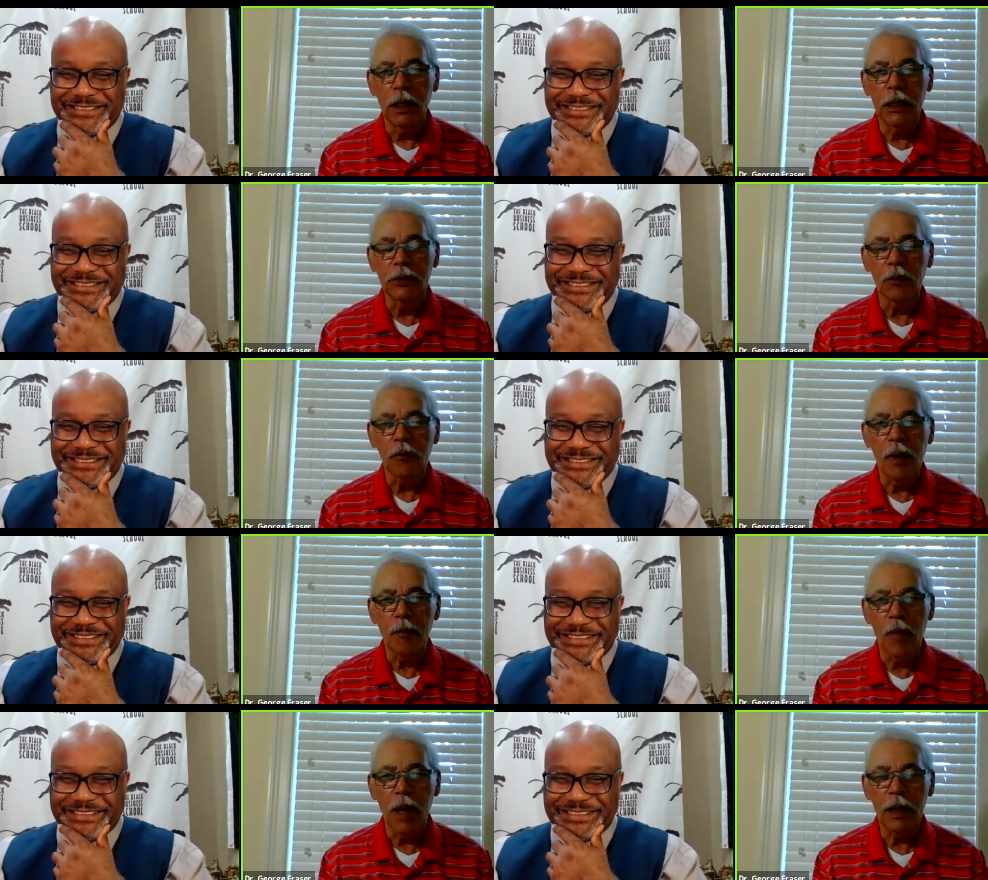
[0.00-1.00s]

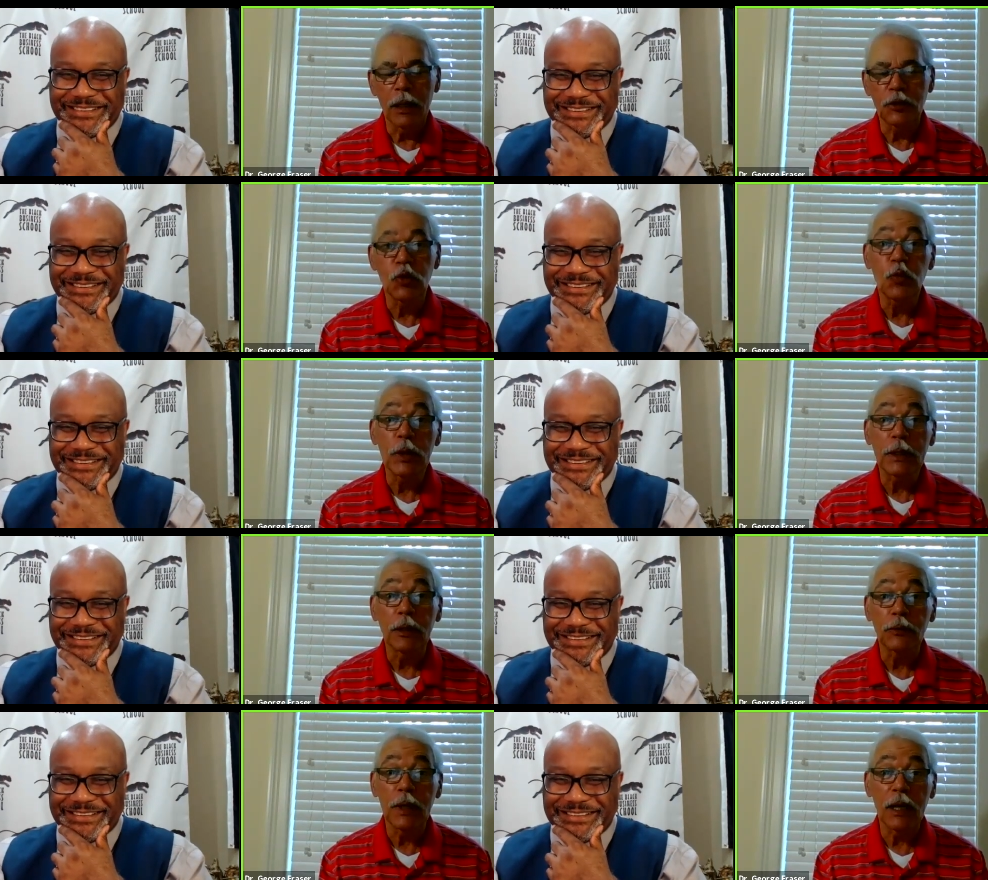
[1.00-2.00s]
Speaker 1: interrupt my two-week
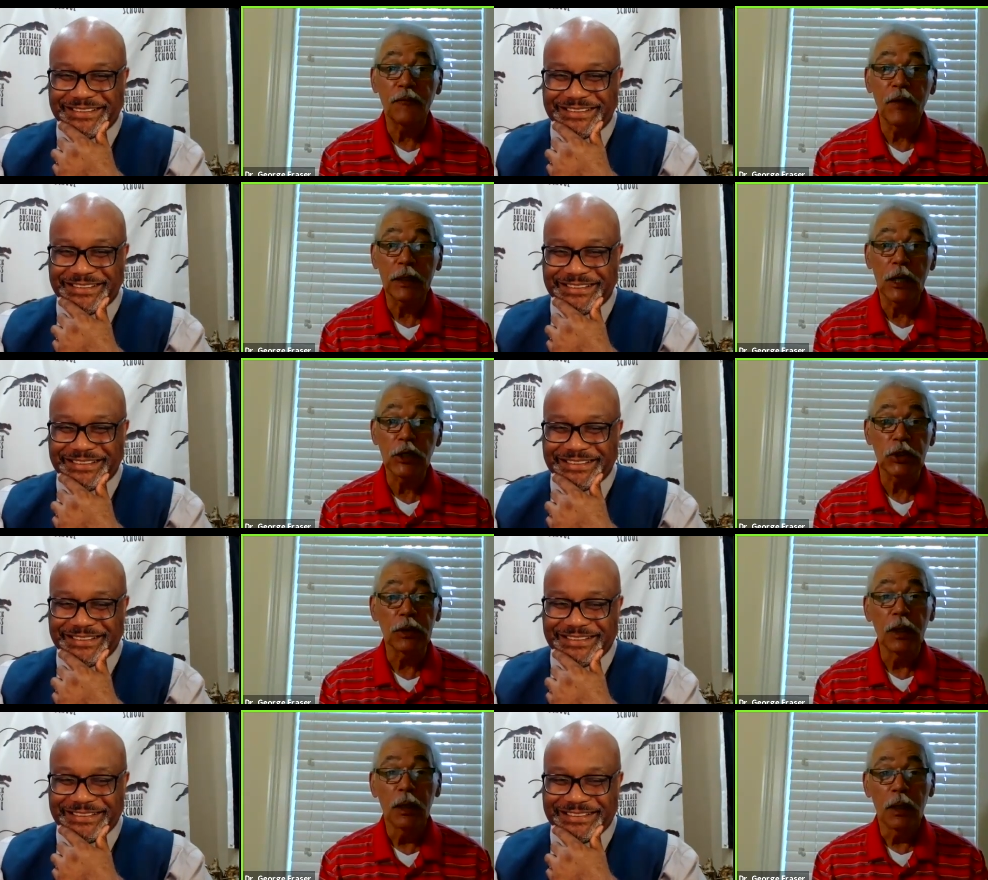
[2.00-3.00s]
Hilton Head
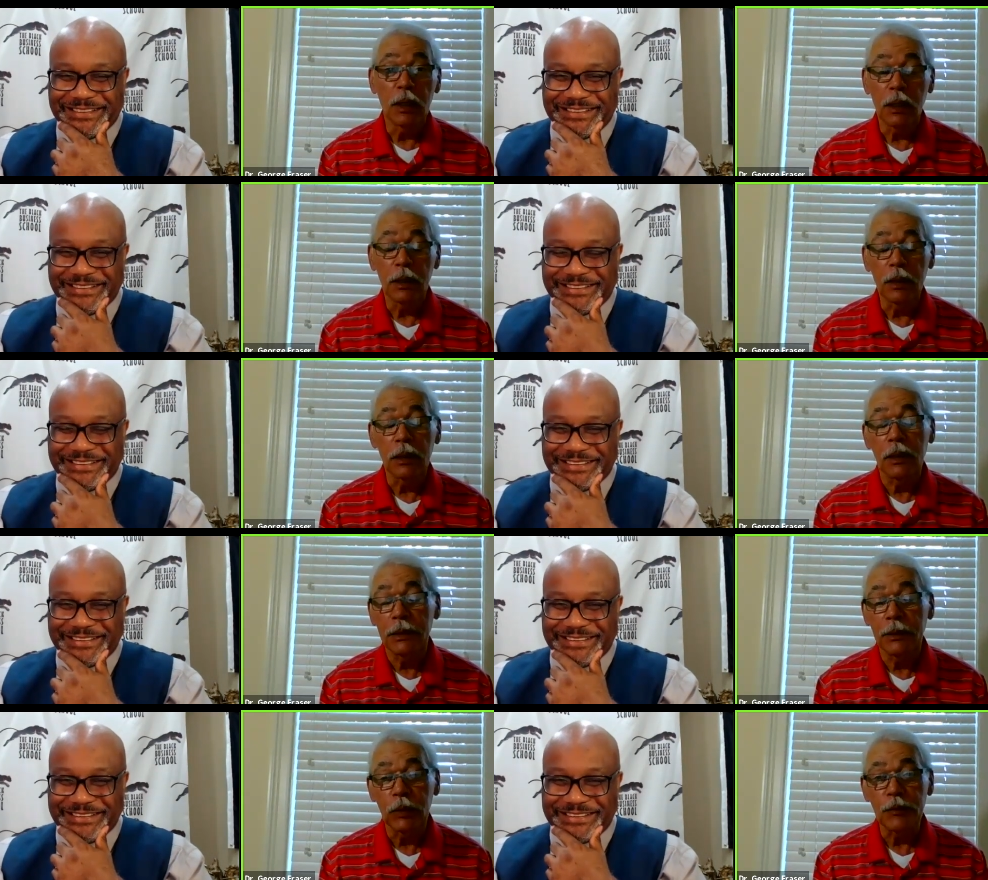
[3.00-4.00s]
vacation
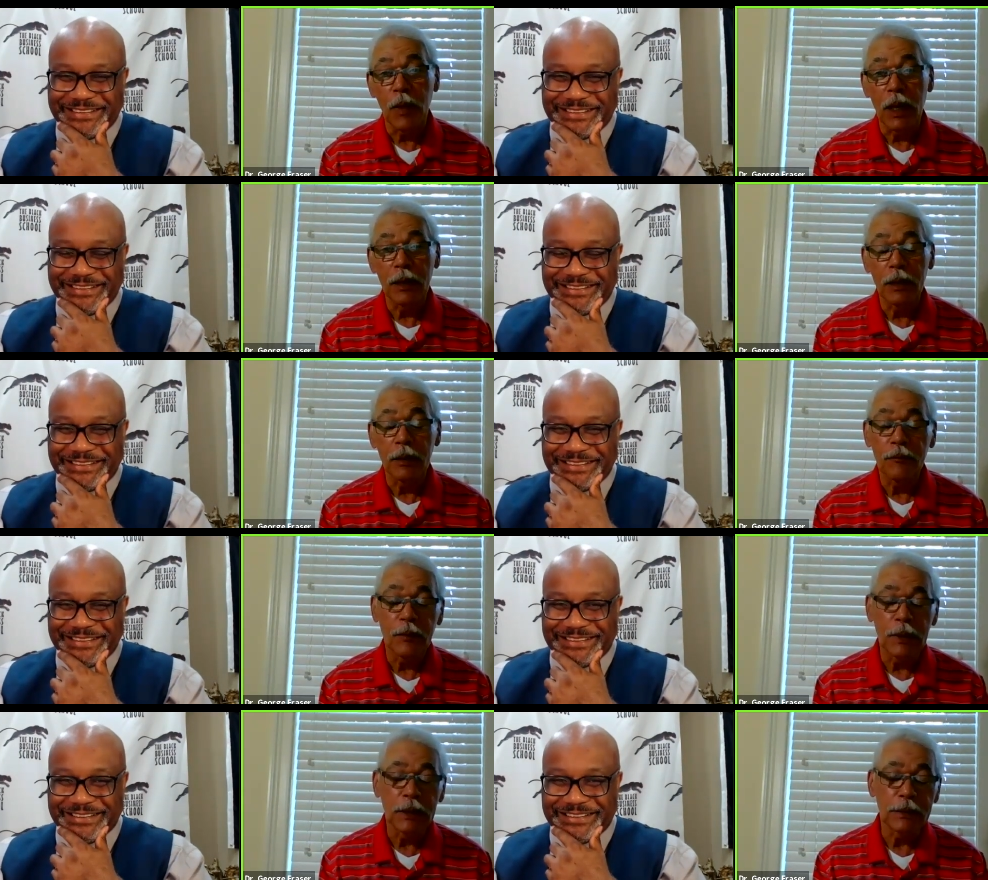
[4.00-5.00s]
with my
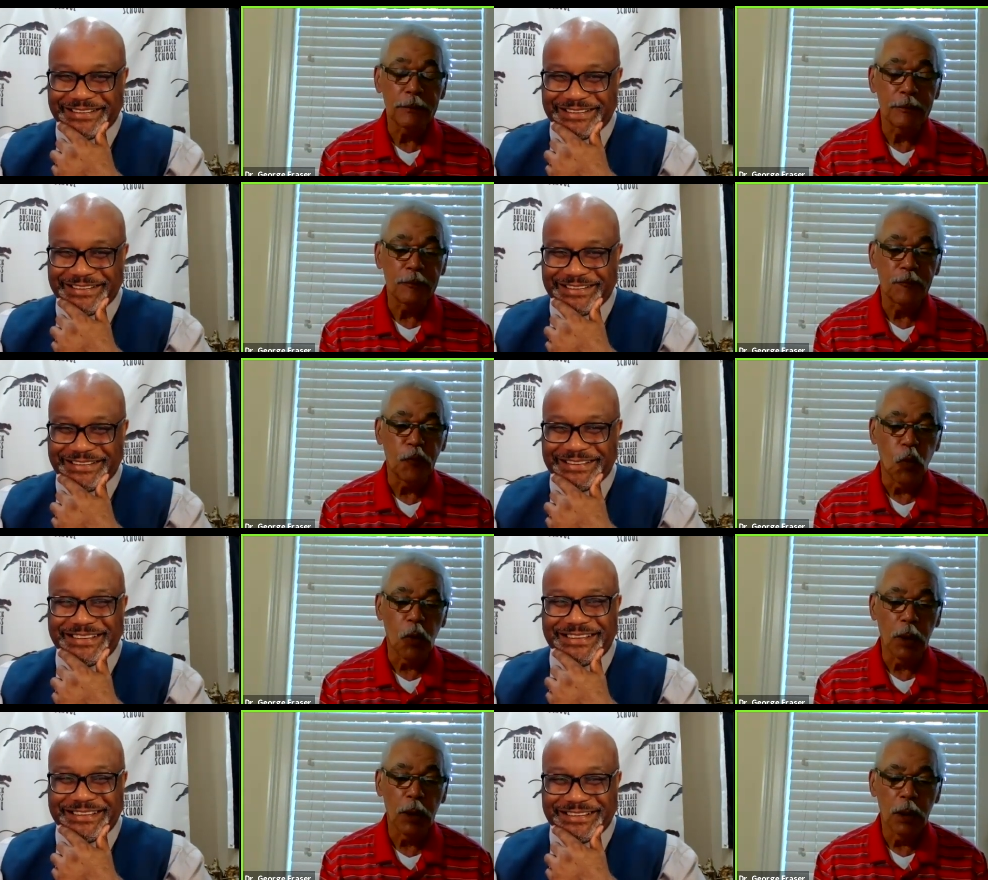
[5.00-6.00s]

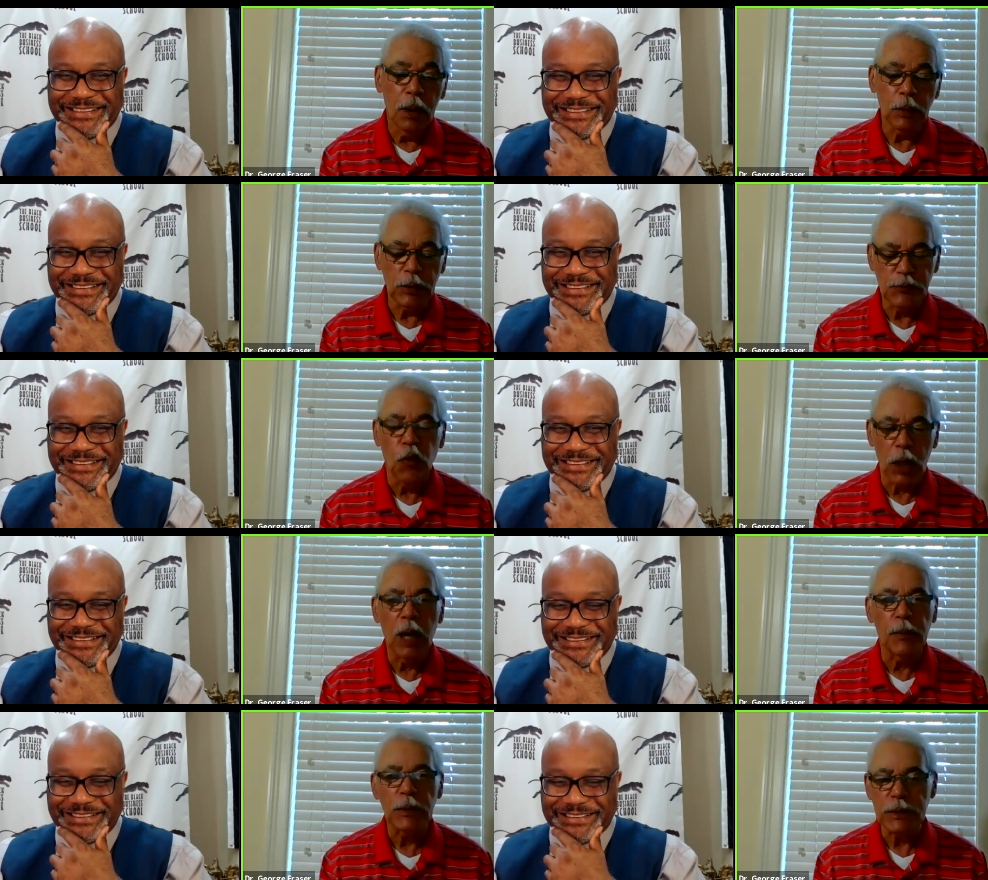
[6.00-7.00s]
four
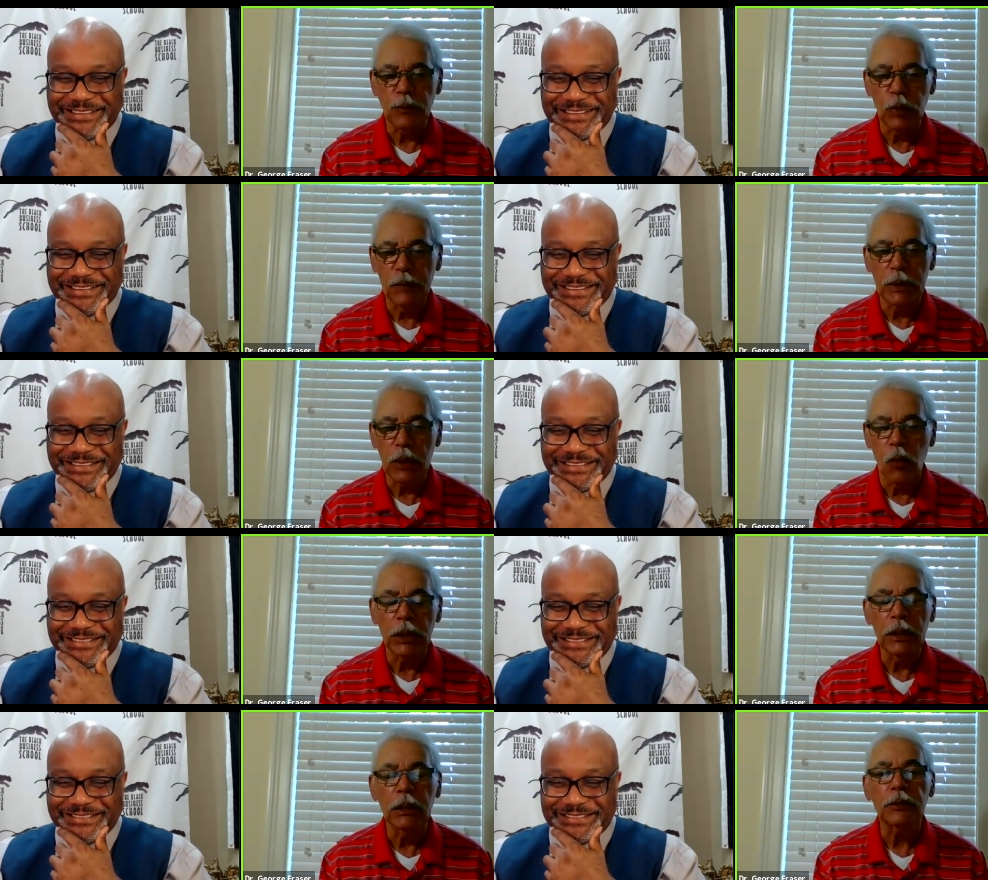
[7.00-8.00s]
couples that we've been
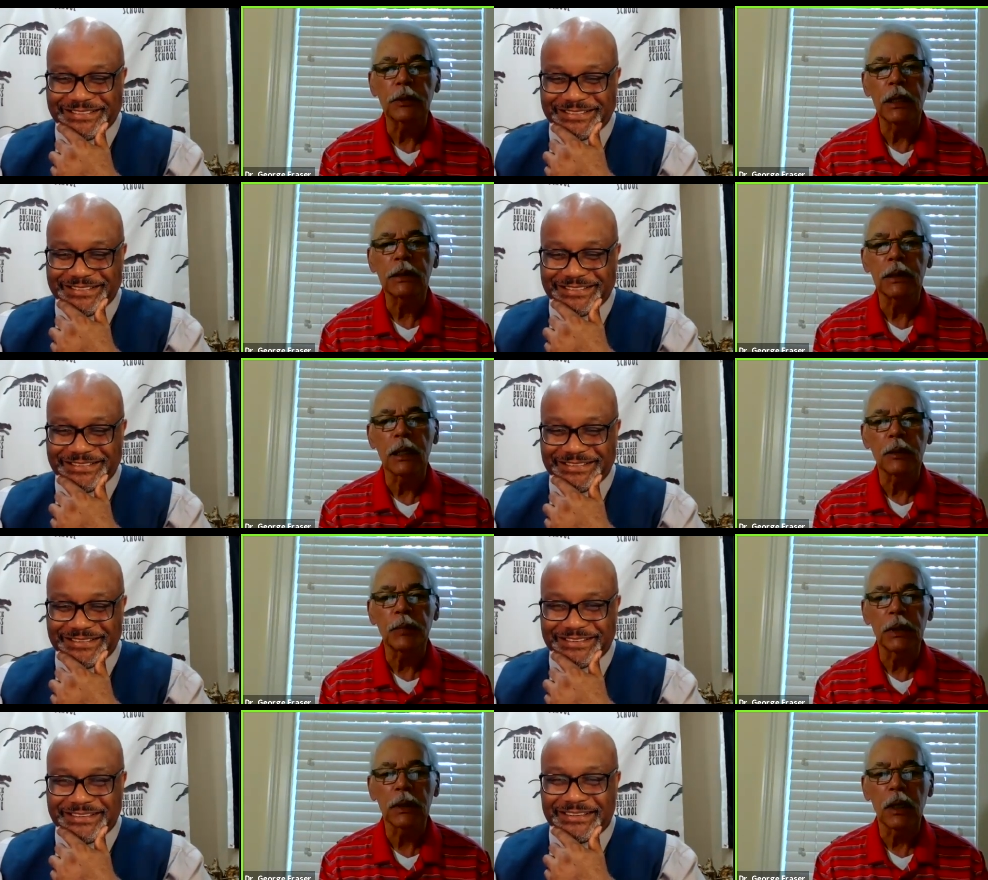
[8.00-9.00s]
going to Hilton Head together,
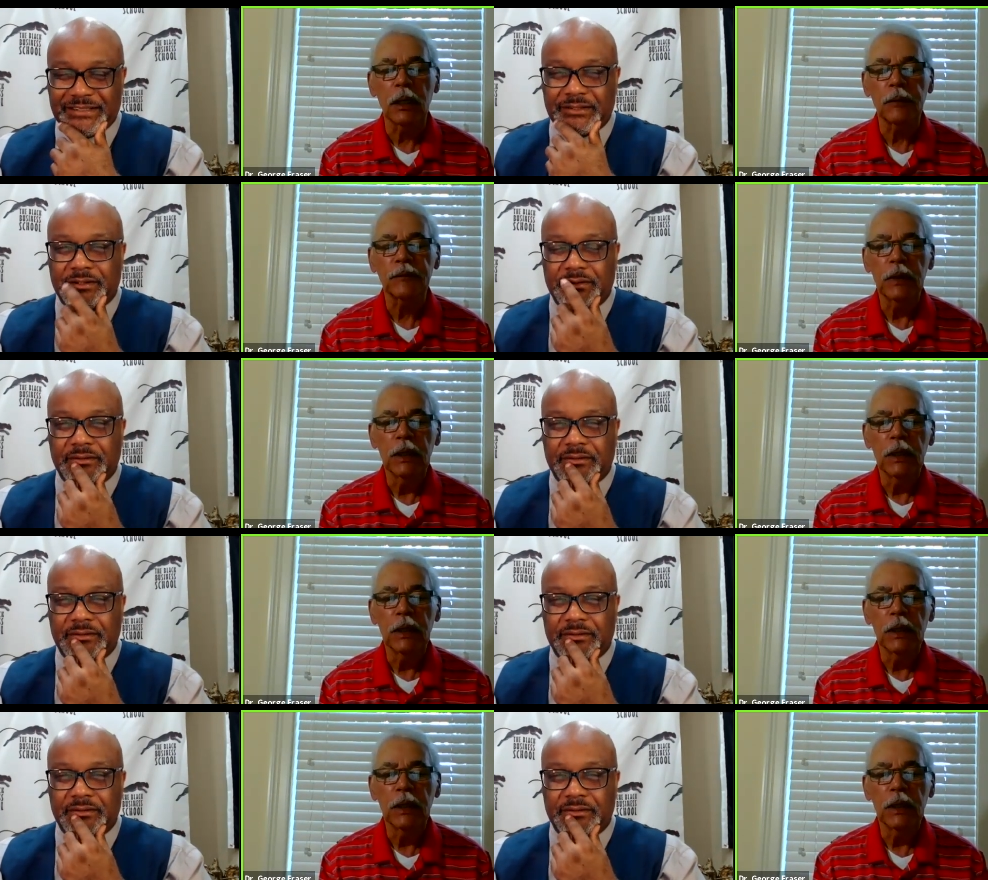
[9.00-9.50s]
playing golf